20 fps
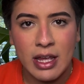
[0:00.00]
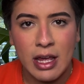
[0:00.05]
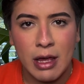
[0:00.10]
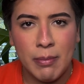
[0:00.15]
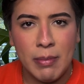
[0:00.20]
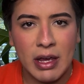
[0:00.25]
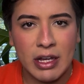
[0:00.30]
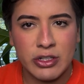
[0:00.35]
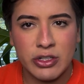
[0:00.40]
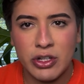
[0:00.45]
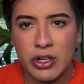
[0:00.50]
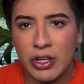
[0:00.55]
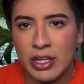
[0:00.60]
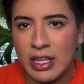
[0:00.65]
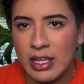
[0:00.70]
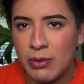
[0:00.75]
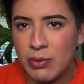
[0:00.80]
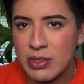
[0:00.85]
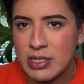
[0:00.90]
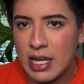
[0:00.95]
make sure
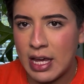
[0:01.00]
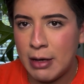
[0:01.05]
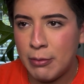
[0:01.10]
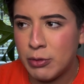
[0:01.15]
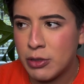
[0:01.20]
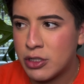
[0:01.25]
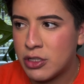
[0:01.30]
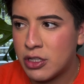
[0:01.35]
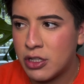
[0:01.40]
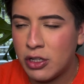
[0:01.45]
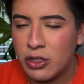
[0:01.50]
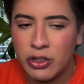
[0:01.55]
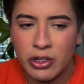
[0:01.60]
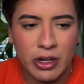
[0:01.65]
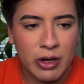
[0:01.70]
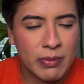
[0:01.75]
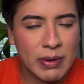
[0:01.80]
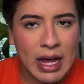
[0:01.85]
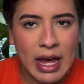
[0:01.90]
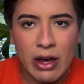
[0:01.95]
he was able to look
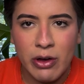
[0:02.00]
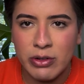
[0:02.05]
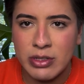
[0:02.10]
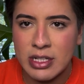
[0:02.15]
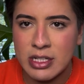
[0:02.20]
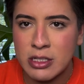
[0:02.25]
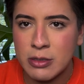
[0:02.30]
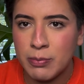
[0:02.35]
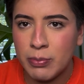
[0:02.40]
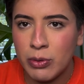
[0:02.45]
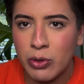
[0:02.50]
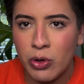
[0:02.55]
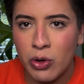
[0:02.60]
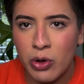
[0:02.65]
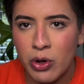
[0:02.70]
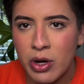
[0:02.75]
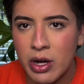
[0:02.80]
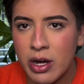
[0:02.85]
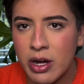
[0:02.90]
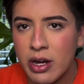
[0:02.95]
around,
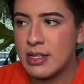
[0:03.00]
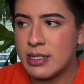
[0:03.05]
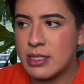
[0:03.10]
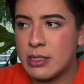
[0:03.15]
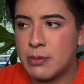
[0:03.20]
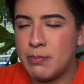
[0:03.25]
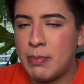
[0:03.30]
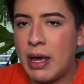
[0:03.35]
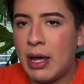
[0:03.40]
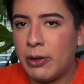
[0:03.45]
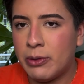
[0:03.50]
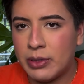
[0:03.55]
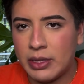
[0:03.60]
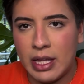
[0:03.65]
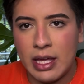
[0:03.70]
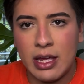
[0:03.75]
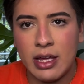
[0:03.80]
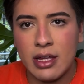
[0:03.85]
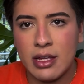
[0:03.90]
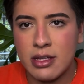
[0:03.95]
explore, smell
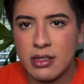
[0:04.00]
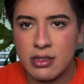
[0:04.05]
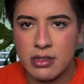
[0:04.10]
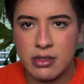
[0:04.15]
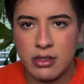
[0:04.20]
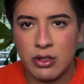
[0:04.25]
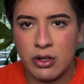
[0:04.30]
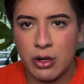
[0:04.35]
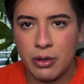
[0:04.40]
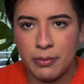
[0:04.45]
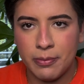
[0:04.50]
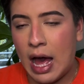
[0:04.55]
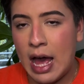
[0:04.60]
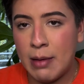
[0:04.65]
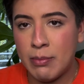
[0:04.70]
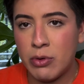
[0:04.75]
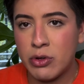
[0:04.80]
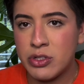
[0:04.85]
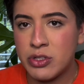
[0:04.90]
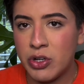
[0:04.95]
things. You know, I
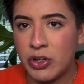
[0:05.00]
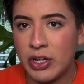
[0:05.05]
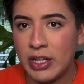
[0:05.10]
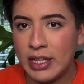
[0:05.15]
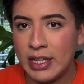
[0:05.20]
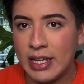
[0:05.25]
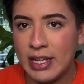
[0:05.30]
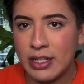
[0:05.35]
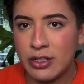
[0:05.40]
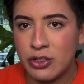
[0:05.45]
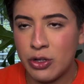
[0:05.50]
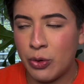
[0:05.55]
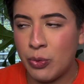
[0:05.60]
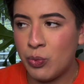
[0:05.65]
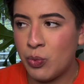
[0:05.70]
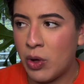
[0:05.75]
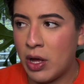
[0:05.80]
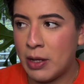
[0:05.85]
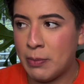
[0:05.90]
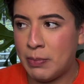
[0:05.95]
most certainly don't
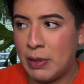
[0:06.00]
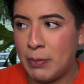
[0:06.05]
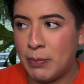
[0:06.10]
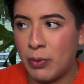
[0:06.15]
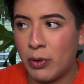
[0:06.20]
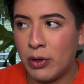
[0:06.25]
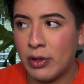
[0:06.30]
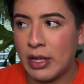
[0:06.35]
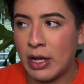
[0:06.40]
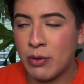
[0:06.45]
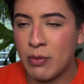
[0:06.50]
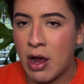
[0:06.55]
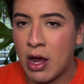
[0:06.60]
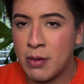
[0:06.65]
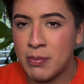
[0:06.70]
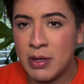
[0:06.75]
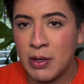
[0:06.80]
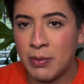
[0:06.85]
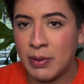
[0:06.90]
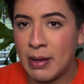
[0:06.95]
want people
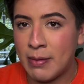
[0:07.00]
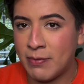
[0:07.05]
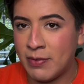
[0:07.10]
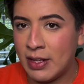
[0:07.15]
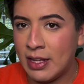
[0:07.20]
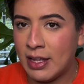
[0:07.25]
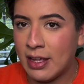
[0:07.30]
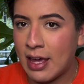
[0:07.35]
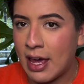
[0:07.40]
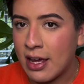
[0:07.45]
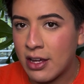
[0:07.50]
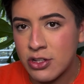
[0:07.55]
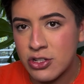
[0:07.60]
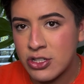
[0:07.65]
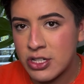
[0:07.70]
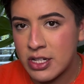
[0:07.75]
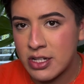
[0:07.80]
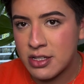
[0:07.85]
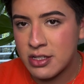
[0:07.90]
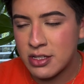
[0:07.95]
around me when I'm feeling
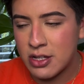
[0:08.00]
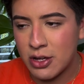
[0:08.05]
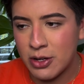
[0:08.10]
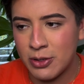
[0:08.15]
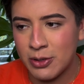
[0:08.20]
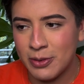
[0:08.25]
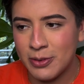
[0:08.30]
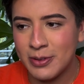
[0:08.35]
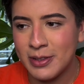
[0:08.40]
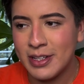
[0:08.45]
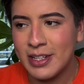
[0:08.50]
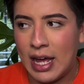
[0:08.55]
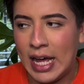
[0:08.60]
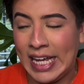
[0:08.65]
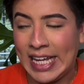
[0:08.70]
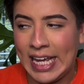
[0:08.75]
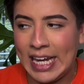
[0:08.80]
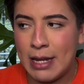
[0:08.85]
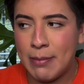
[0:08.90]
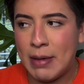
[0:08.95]
anxious, so I
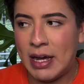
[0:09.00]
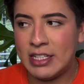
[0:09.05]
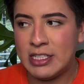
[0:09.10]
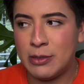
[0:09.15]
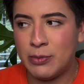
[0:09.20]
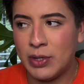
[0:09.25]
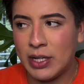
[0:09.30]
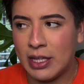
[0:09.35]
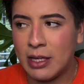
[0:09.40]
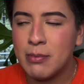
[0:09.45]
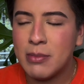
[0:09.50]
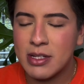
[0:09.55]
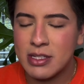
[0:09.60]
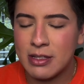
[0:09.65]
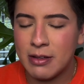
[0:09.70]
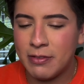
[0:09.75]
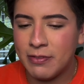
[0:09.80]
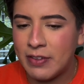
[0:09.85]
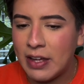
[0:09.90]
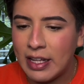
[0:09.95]
can't imagine what he must
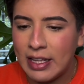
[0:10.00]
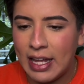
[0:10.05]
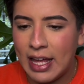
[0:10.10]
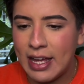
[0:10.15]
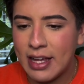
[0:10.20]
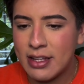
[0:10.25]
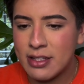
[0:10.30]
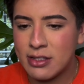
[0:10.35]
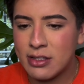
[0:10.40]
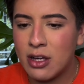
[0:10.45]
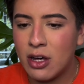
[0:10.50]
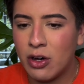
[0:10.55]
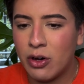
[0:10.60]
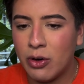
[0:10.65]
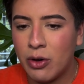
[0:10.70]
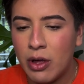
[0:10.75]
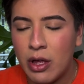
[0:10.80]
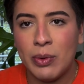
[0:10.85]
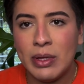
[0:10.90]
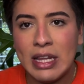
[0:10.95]
have felt like.
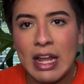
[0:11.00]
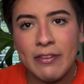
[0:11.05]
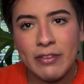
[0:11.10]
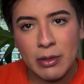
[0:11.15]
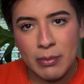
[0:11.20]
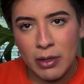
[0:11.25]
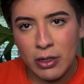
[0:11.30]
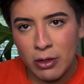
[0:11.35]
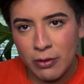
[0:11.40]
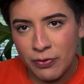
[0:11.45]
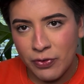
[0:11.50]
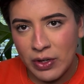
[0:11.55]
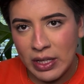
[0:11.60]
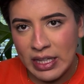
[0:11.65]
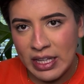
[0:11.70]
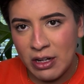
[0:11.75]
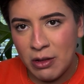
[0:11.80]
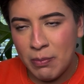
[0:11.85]
So we left him alone for a little